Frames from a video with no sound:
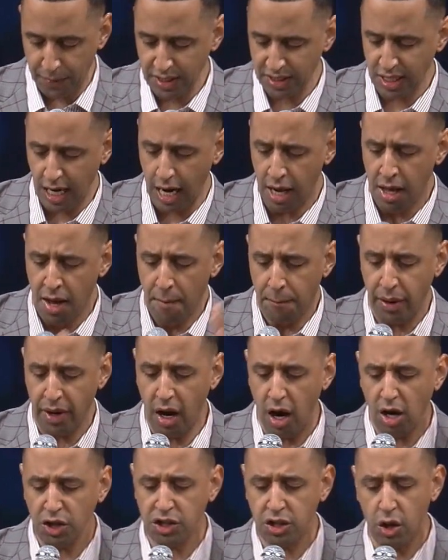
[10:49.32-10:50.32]
by sight. But
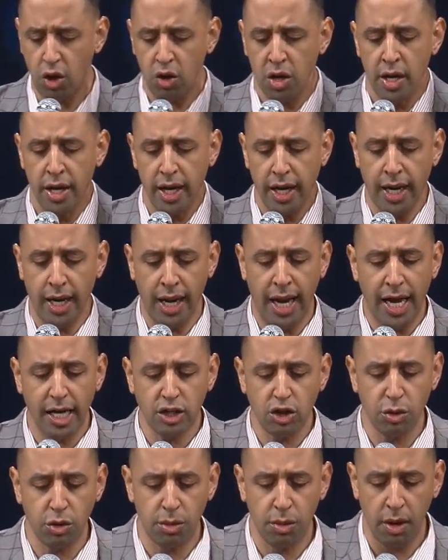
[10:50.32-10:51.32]
also, it has
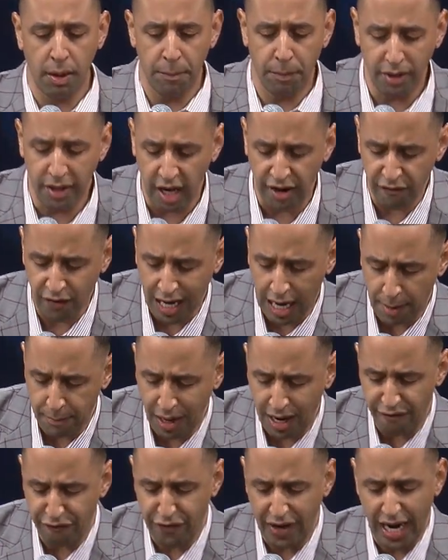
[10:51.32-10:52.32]
you believe God
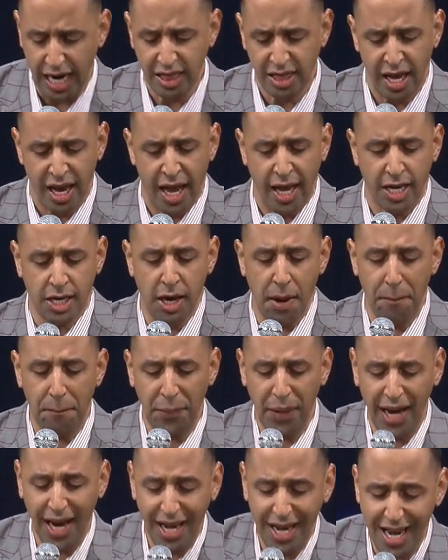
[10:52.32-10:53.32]
by faith,
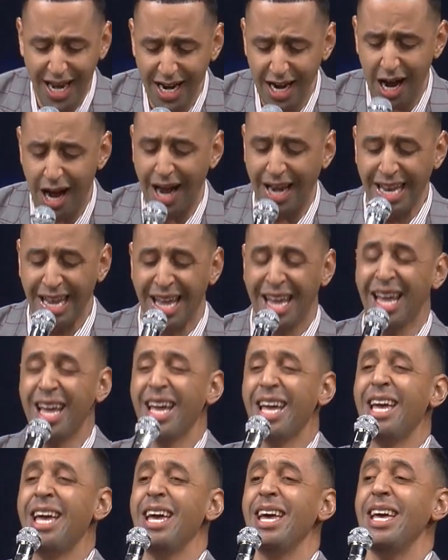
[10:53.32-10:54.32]
depending on
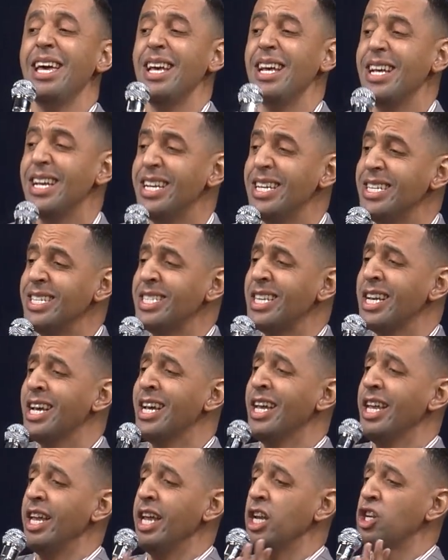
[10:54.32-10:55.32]
His
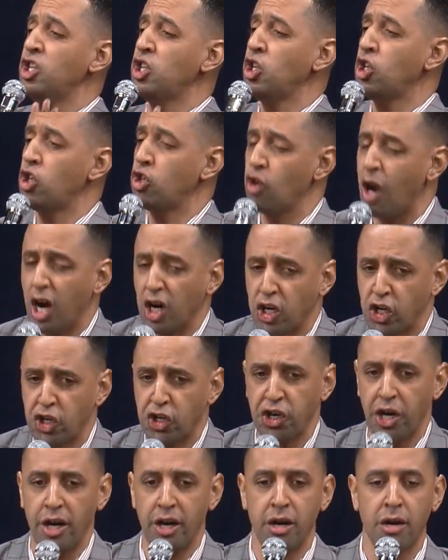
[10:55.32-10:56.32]

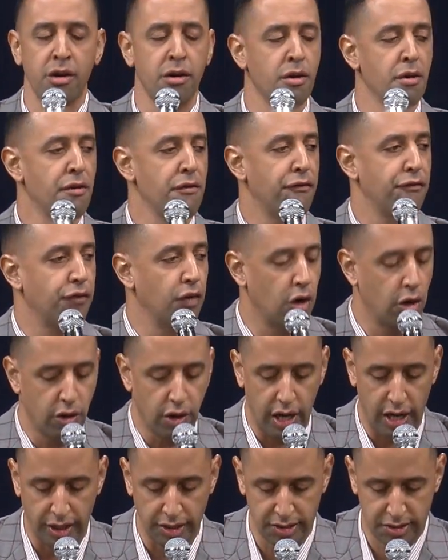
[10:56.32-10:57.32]
instruction for
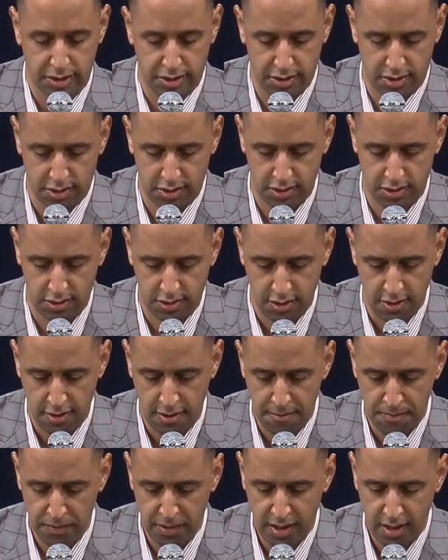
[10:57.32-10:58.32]
us.
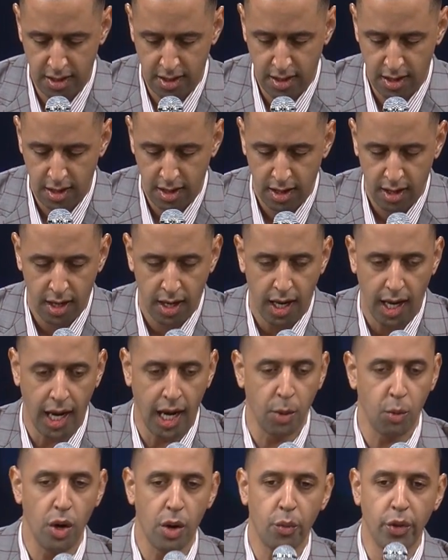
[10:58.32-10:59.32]

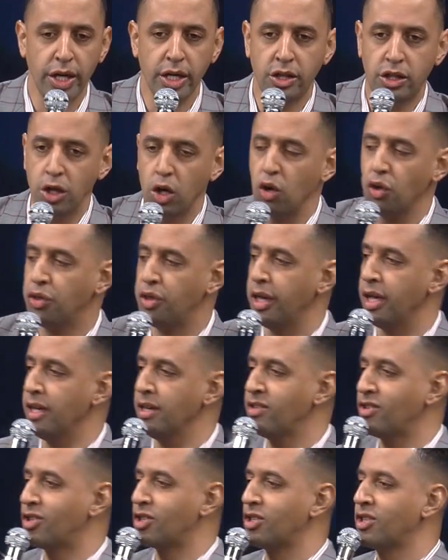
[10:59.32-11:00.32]
And when we do
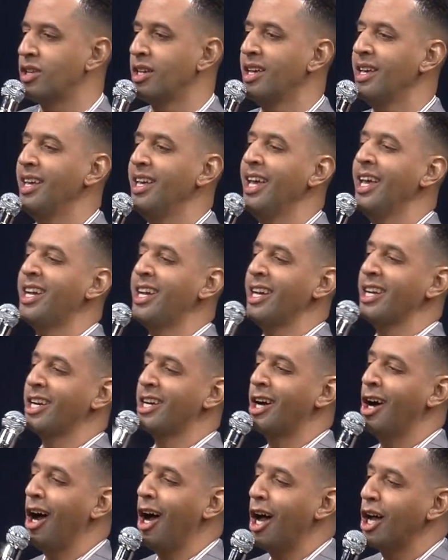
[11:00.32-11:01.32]
this, it can
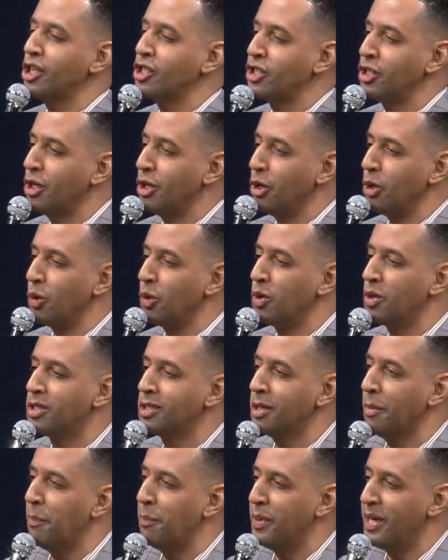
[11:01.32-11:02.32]
cause you
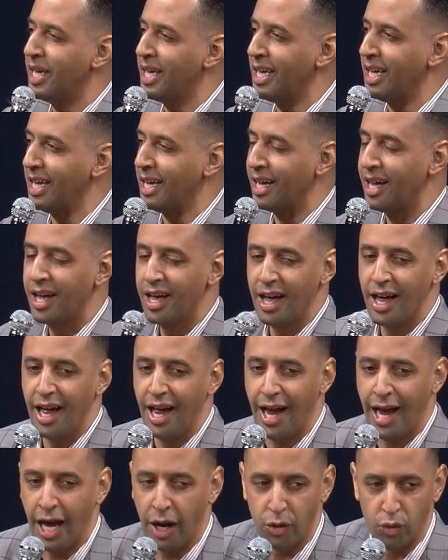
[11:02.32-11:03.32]
to be
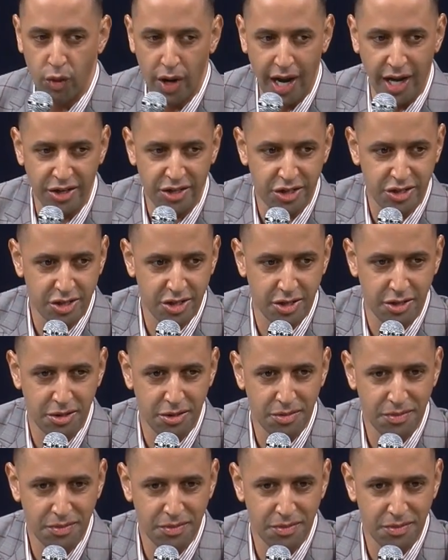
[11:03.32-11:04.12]
at rest.